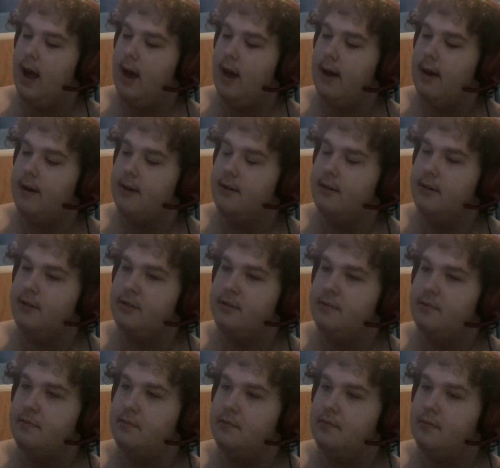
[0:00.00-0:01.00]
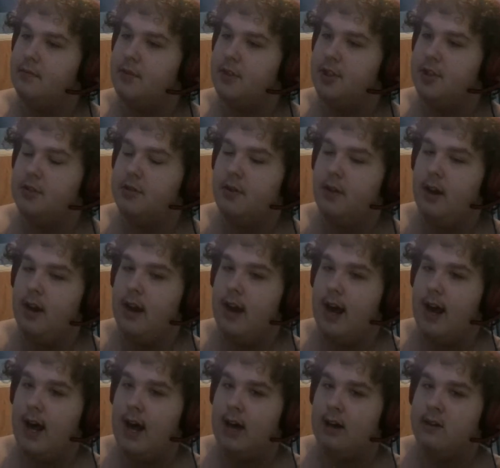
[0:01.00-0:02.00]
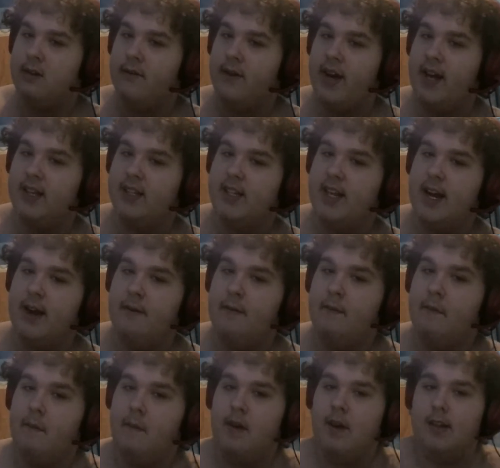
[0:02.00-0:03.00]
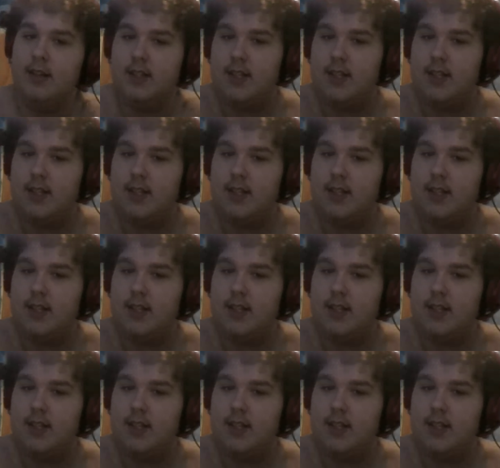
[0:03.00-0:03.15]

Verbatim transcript: and activates it and